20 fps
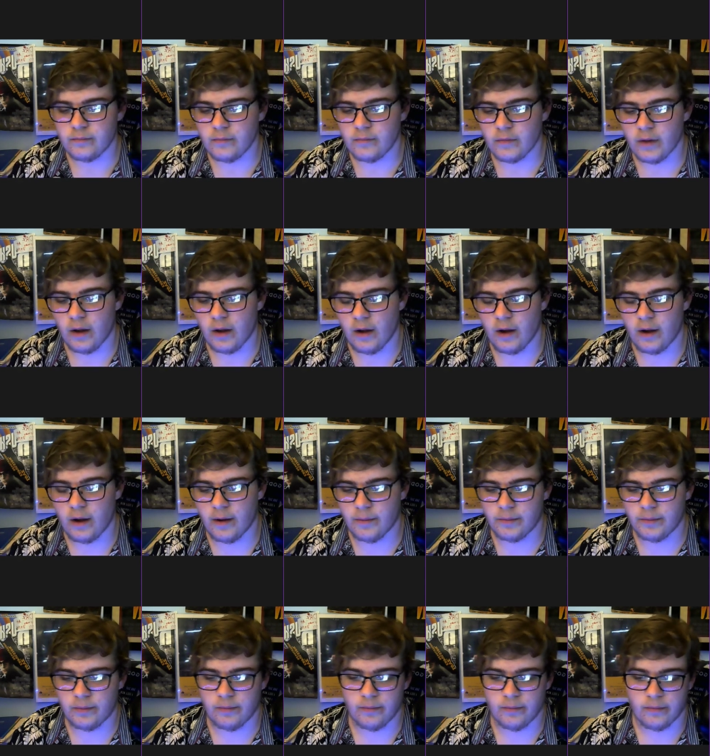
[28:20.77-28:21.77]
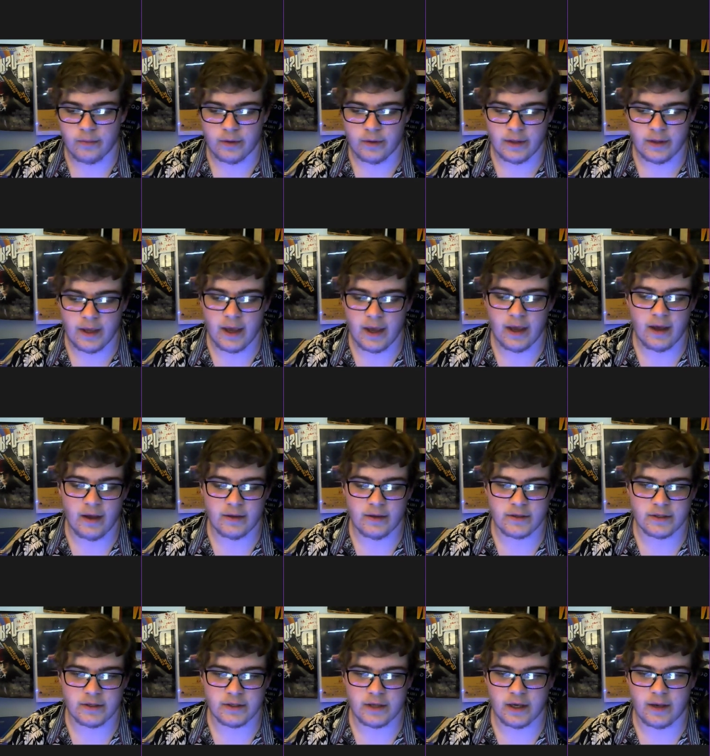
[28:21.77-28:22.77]
Um yeah,
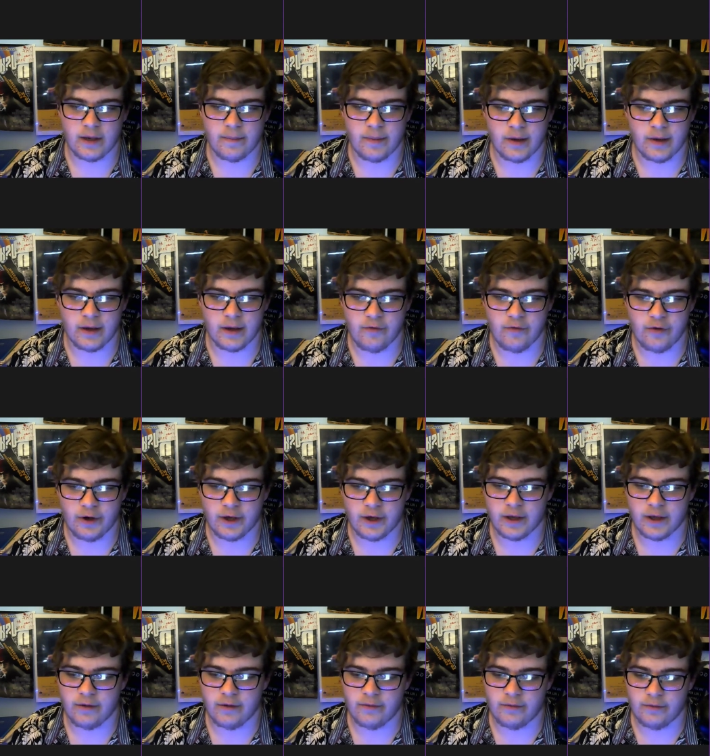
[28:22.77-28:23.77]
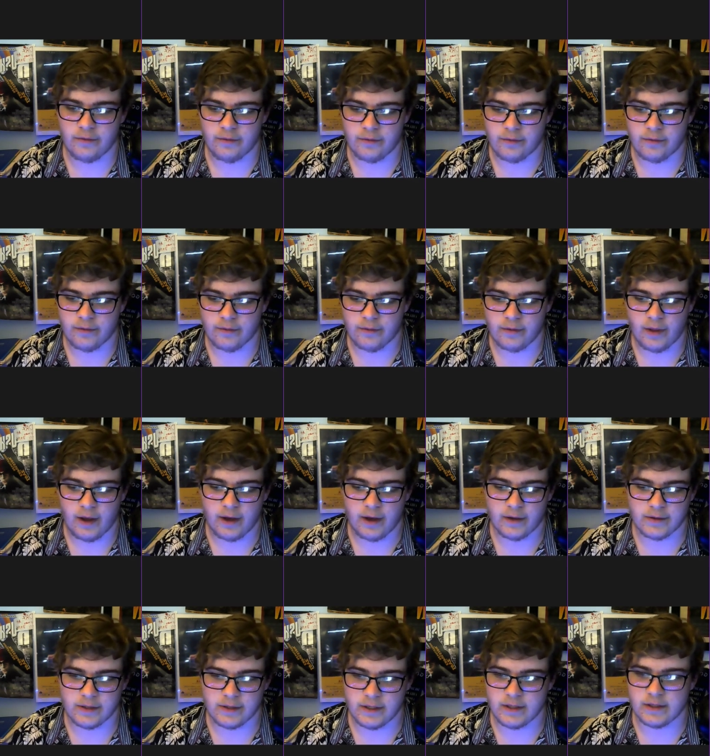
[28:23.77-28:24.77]
just like a big fucking
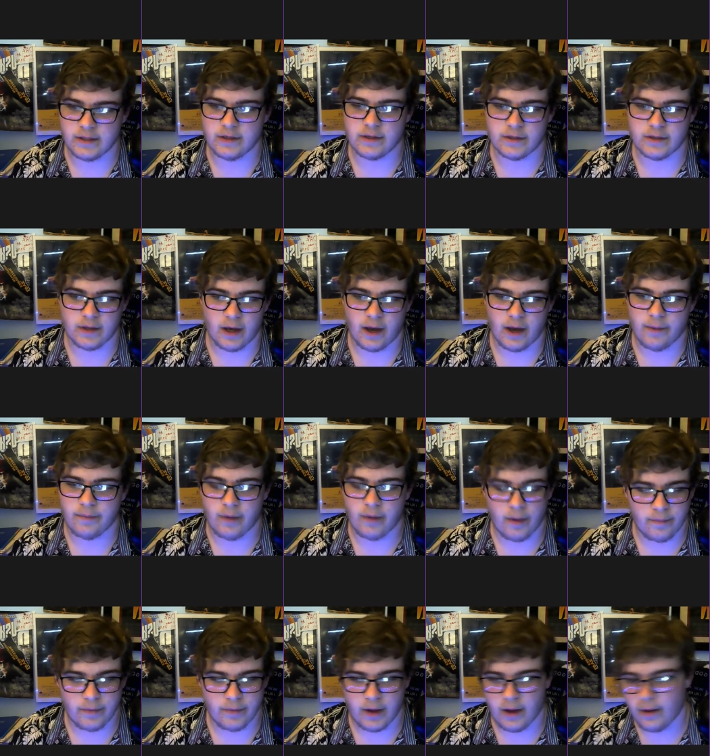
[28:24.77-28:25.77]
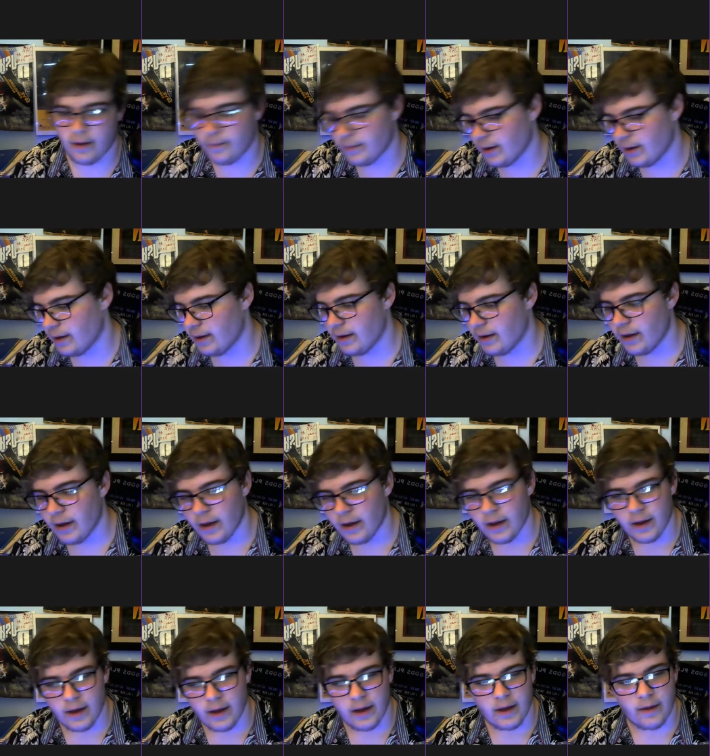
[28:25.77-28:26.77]
like Jesus. Like I'm I'm not I'm not
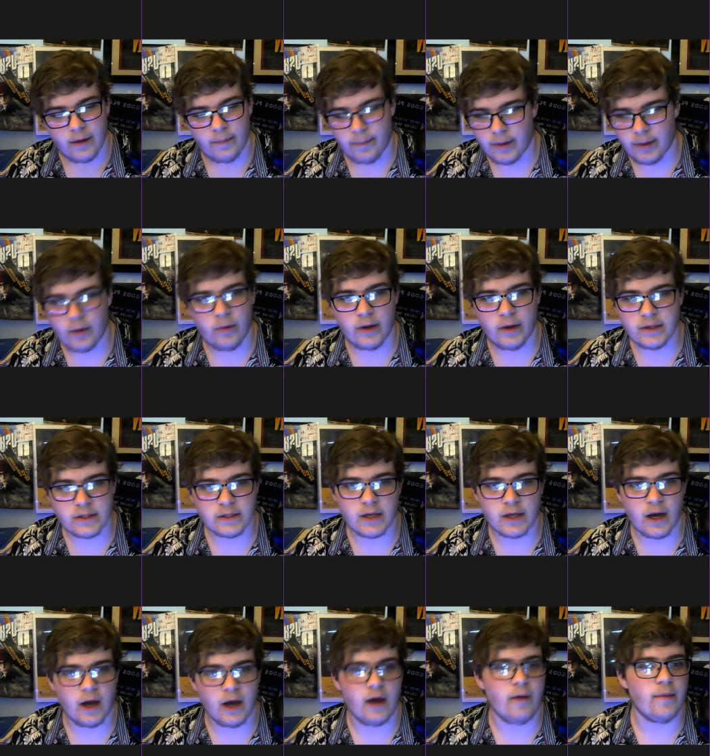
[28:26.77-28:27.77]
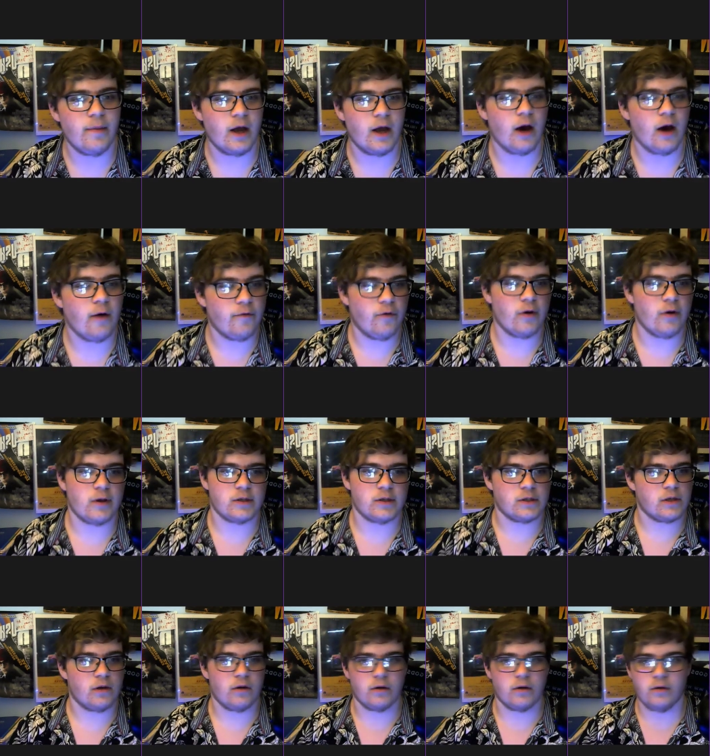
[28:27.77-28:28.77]
big waste of time and now I'm
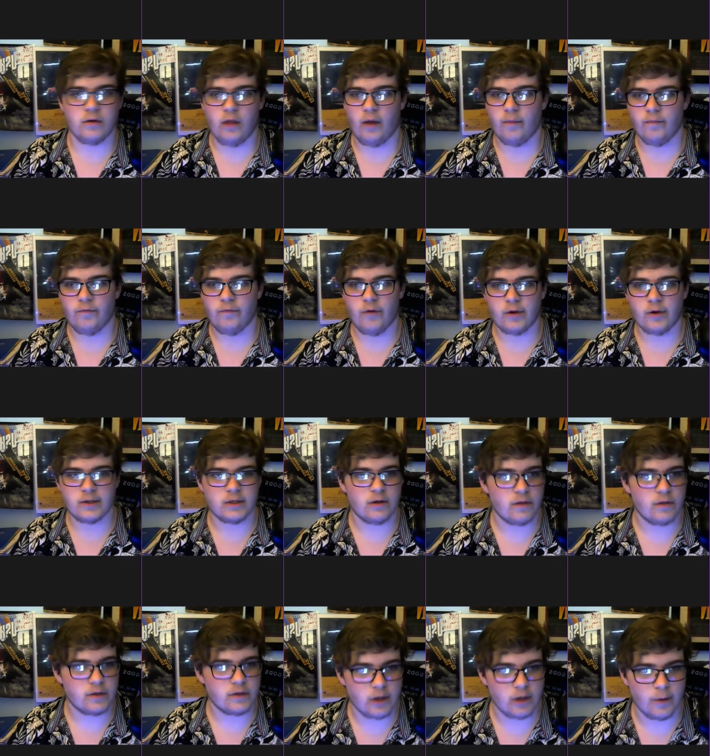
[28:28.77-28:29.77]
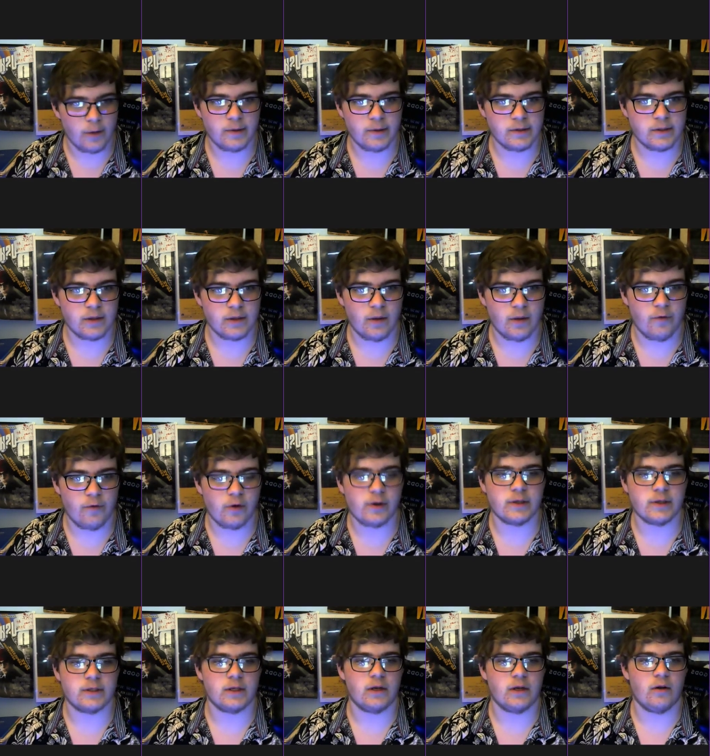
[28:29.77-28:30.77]
focusing on I'm focusing on the serpents. I'm
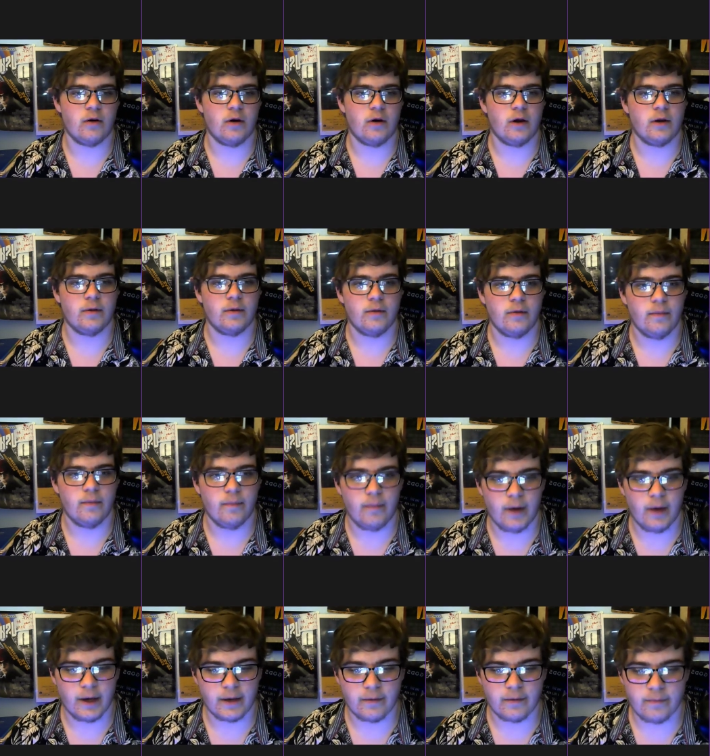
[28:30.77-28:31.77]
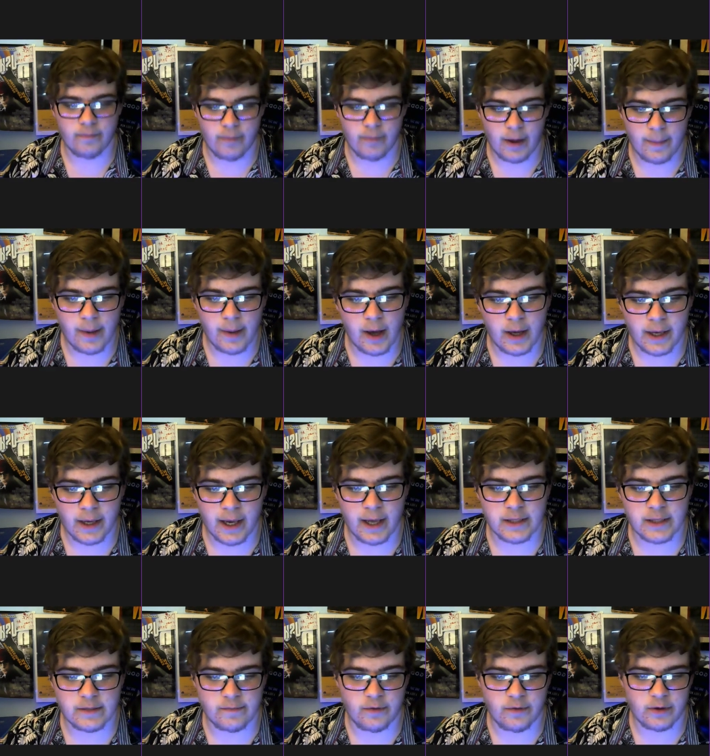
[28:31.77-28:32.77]
focusing on my my
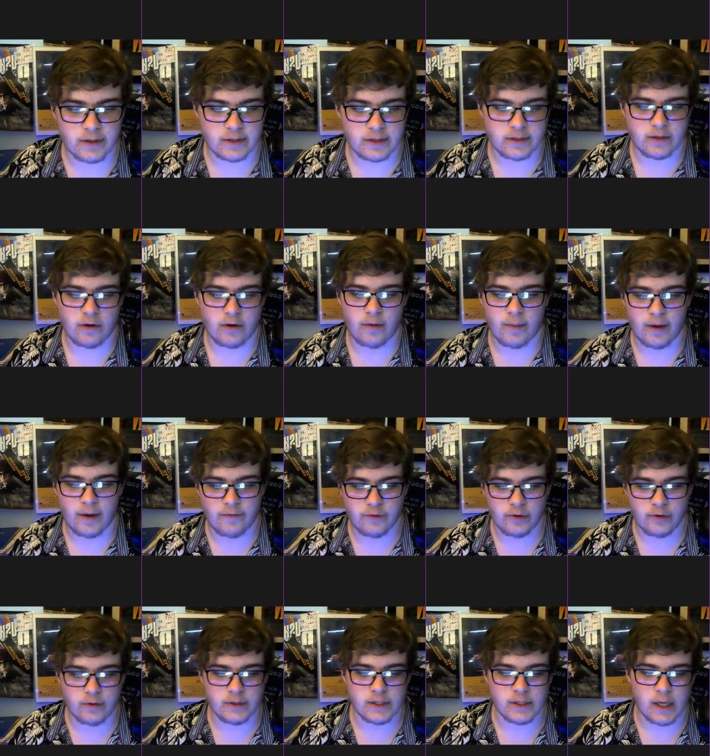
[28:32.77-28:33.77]
podcast and focusing on my views.